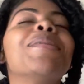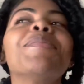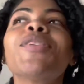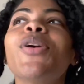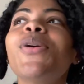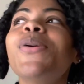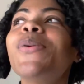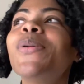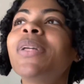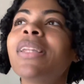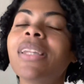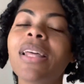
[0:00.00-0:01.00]
So
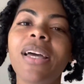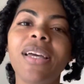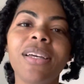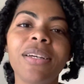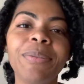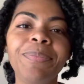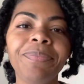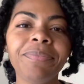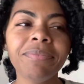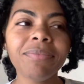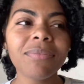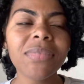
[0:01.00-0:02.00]
like
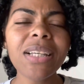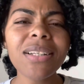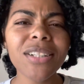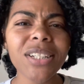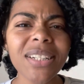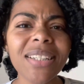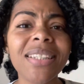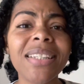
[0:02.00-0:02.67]
just